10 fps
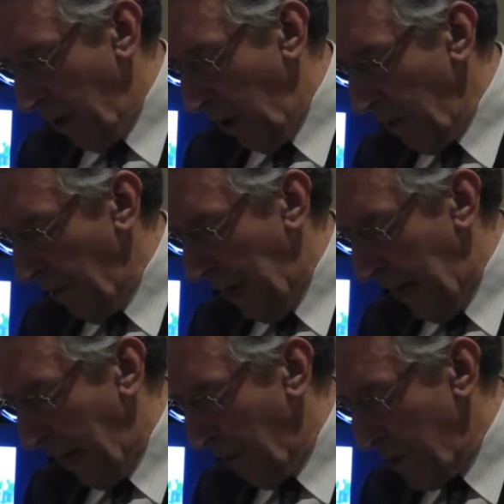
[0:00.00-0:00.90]
a lot of our
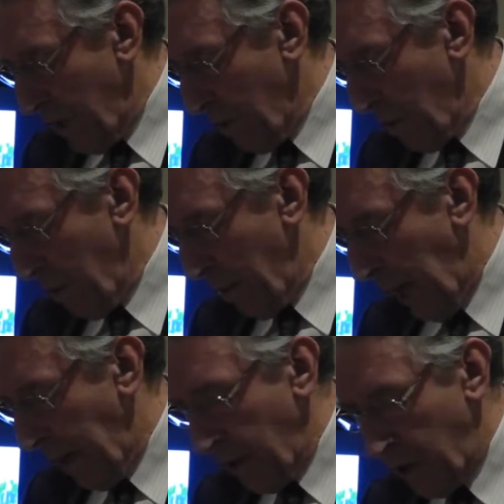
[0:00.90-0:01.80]
language seems to
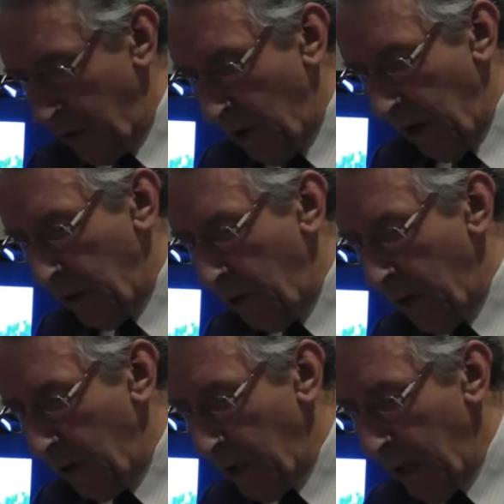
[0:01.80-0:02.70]
imply that just round the
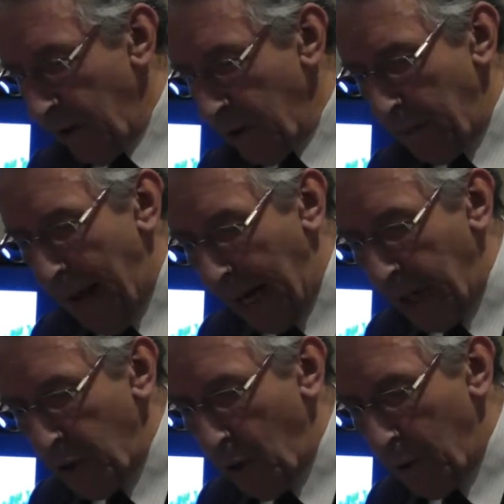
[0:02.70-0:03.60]
road there's a
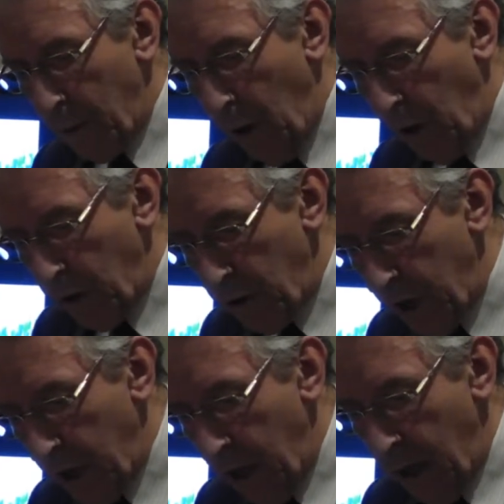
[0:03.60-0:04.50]
package called
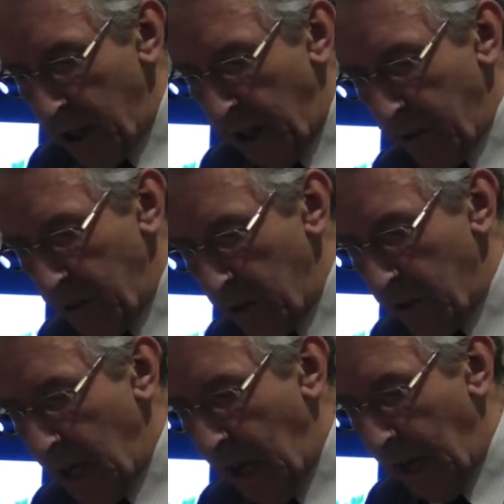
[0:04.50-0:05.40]
democracy, Jefferson
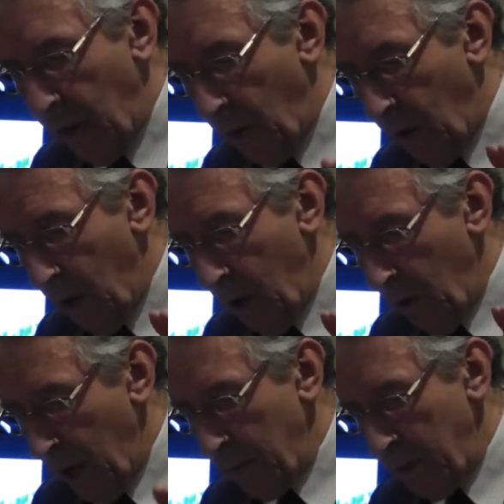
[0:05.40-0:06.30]
style or
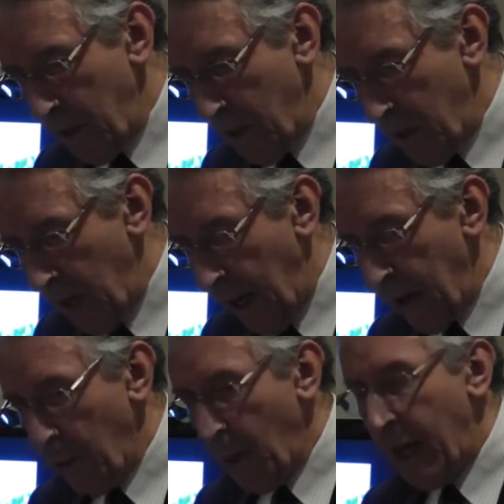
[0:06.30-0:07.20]
Westminster style,
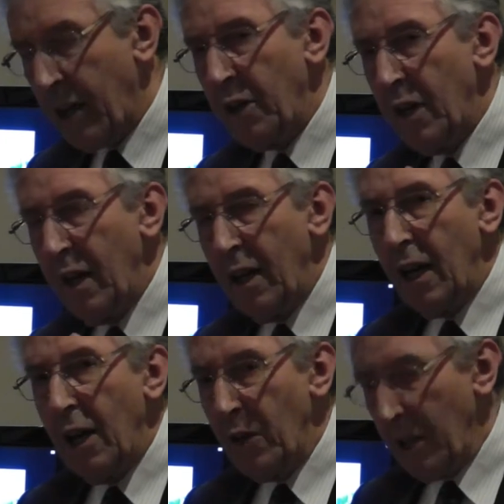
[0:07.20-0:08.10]
that we can
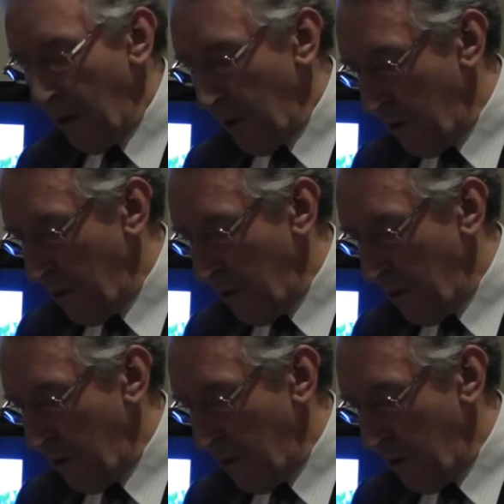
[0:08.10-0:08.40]
load into the